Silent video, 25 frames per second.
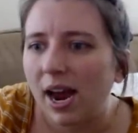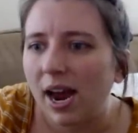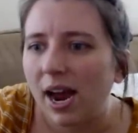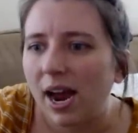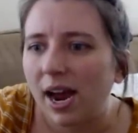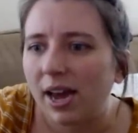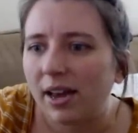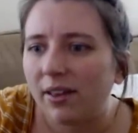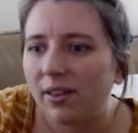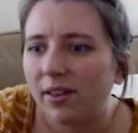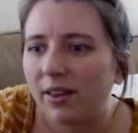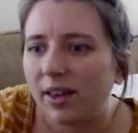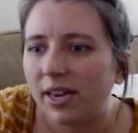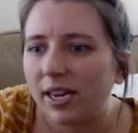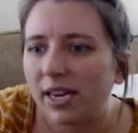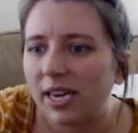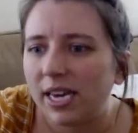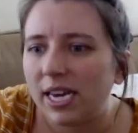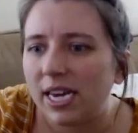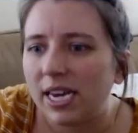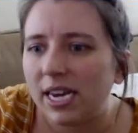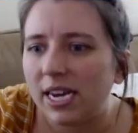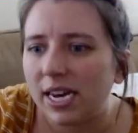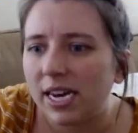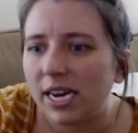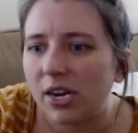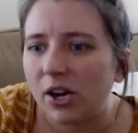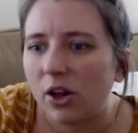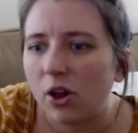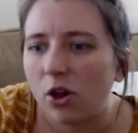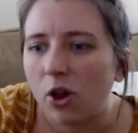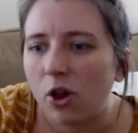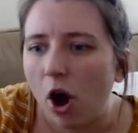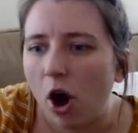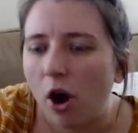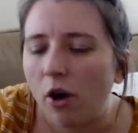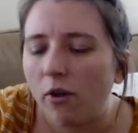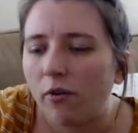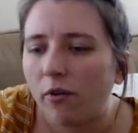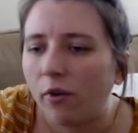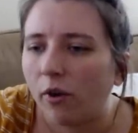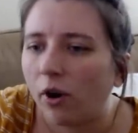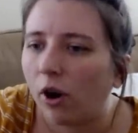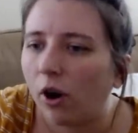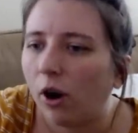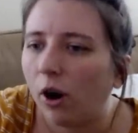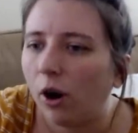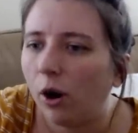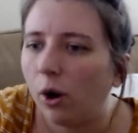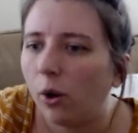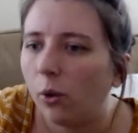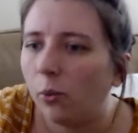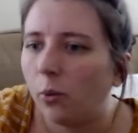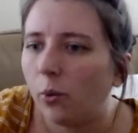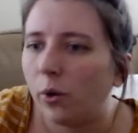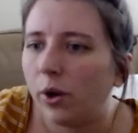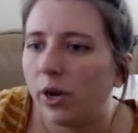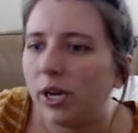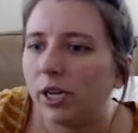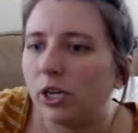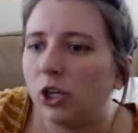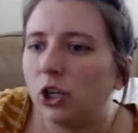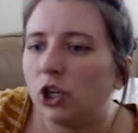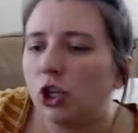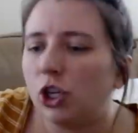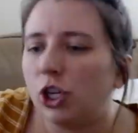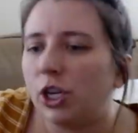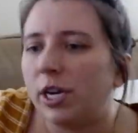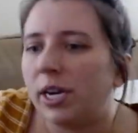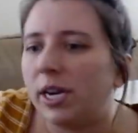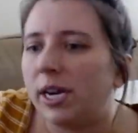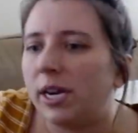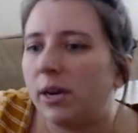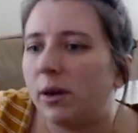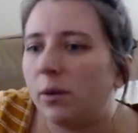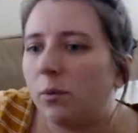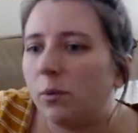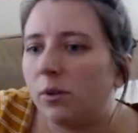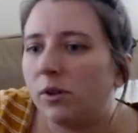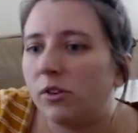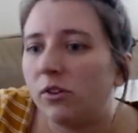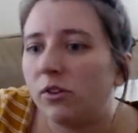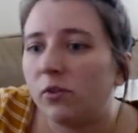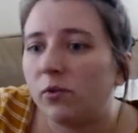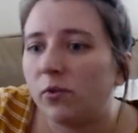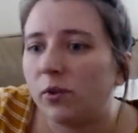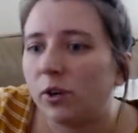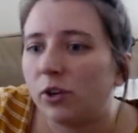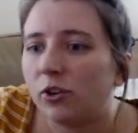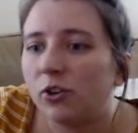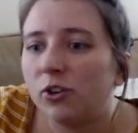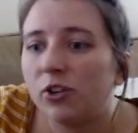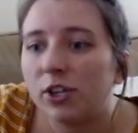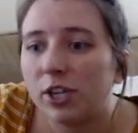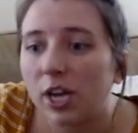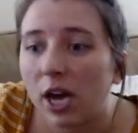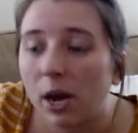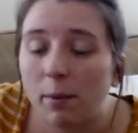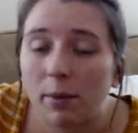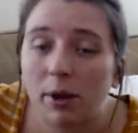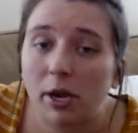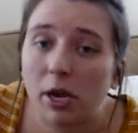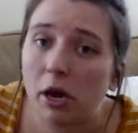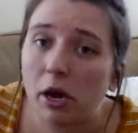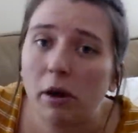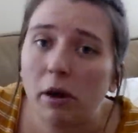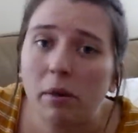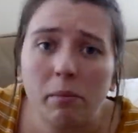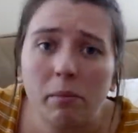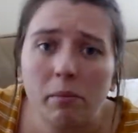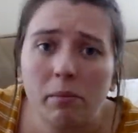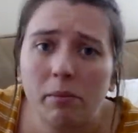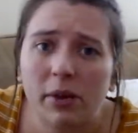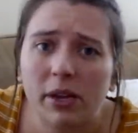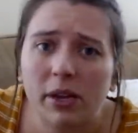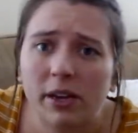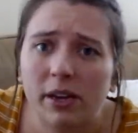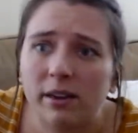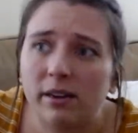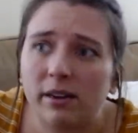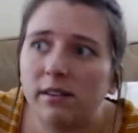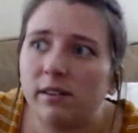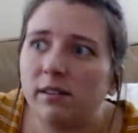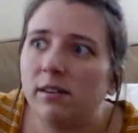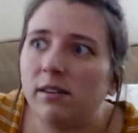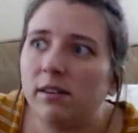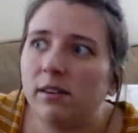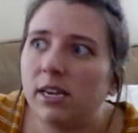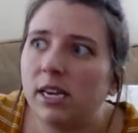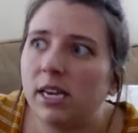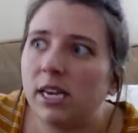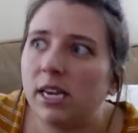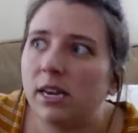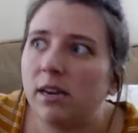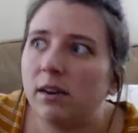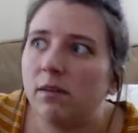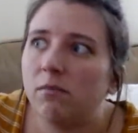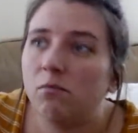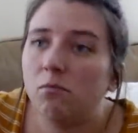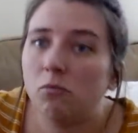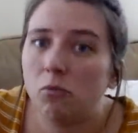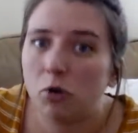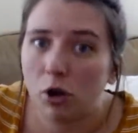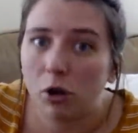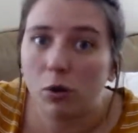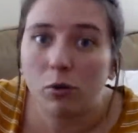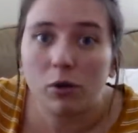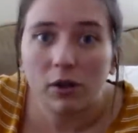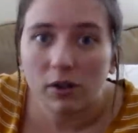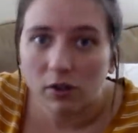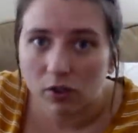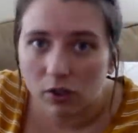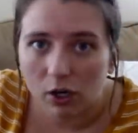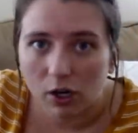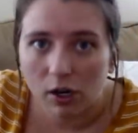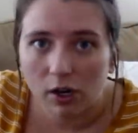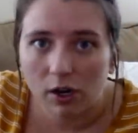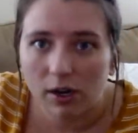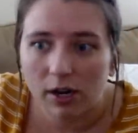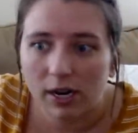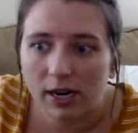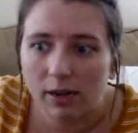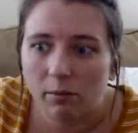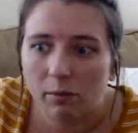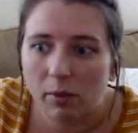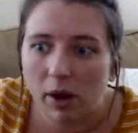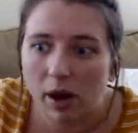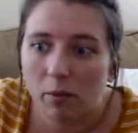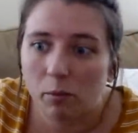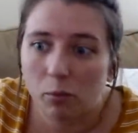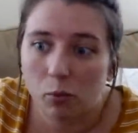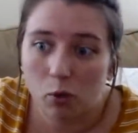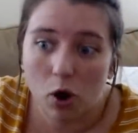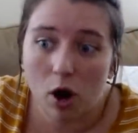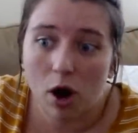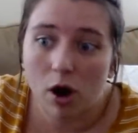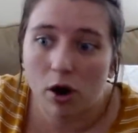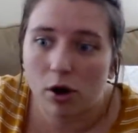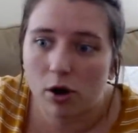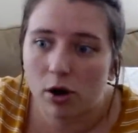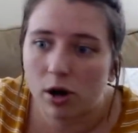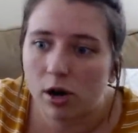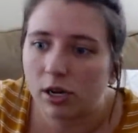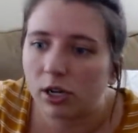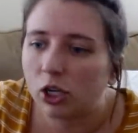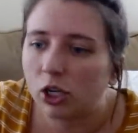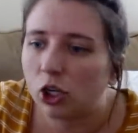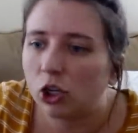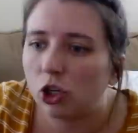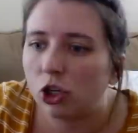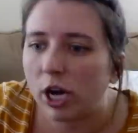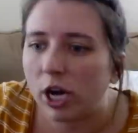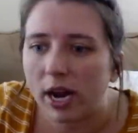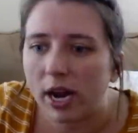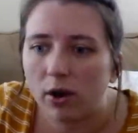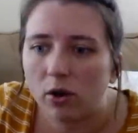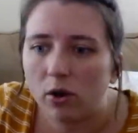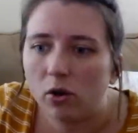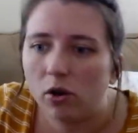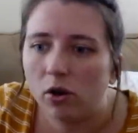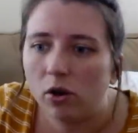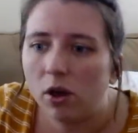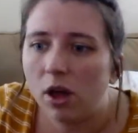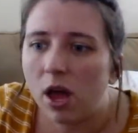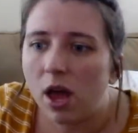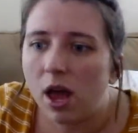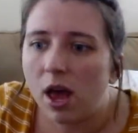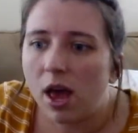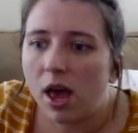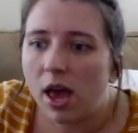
I think he did a lot for her when she was first coming up, because he noticed her and, and brought her on his channel,